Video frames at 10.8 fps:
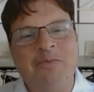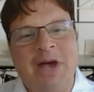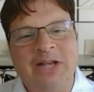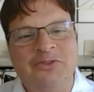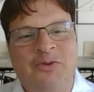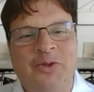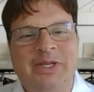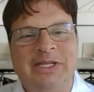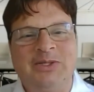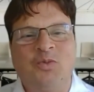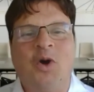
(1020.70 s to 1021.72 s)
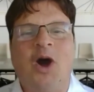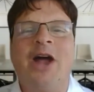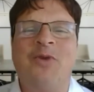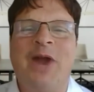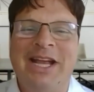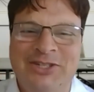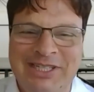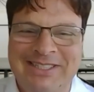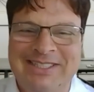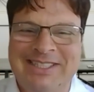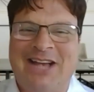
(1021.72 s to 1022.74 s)
much for this wide-ranging
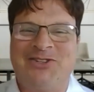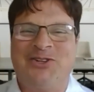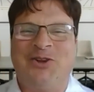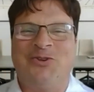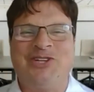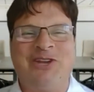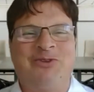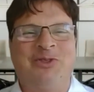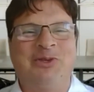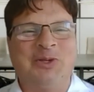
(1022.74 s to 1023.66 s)
discussion on gender